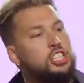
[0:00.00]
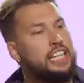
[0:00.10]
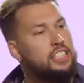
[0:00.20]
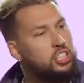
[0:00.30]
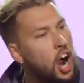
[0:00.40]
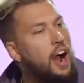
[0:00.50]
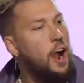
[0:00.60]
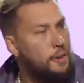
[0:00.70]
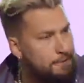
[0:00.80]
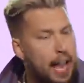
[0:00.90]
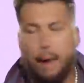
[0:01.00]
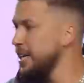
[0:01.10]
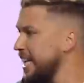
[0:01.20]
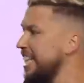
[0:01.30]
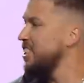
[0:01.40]
is our, our
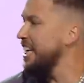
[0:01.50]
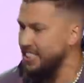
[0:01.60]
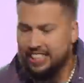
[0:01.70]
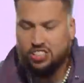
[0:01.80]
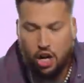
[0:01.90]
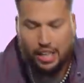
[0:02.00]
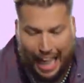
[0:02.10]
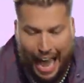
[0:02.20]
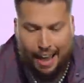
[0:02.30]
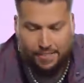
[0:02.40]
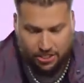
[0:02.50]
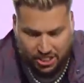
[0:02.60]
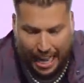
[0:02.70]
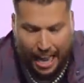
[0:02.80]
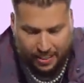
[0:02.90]
family thing, it's, it's, it's our
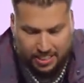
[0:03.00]
lifestyle.